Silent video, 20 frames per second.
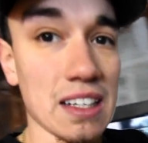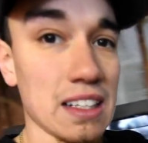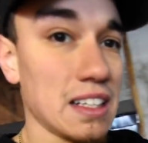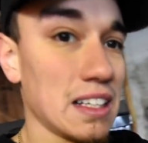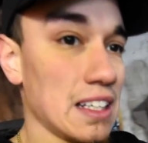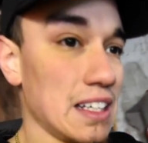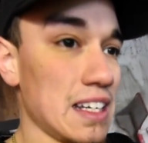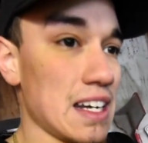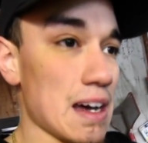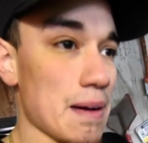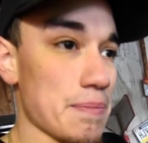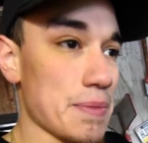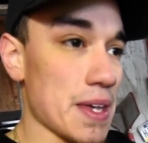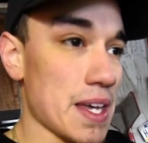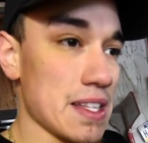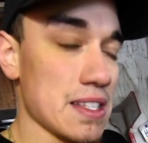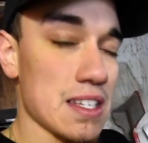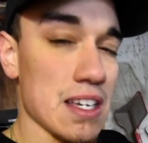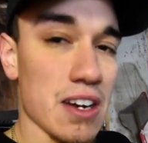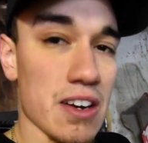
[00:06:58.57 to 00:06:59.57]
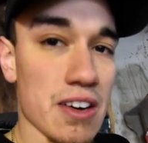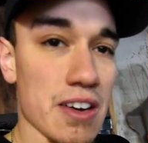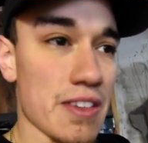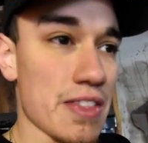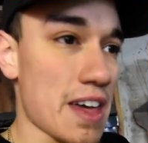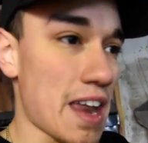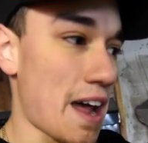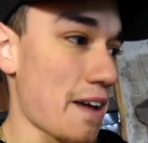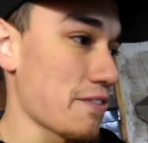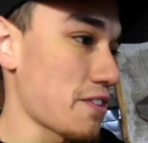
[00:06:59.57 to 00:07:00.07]
clean up the interior, and
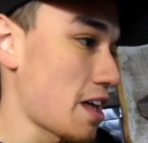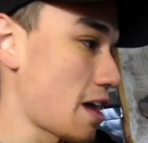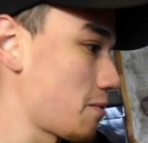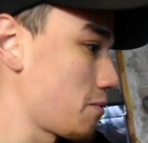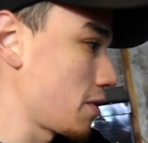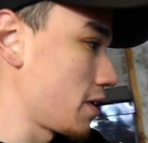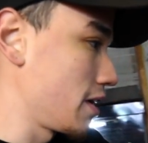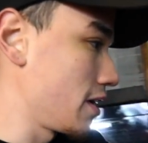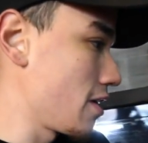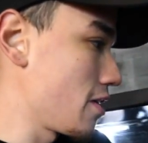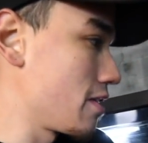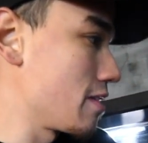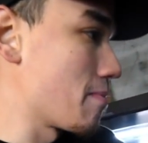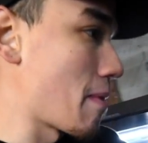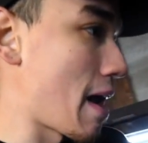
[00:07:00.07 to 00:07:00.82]
then after that we're gonna go to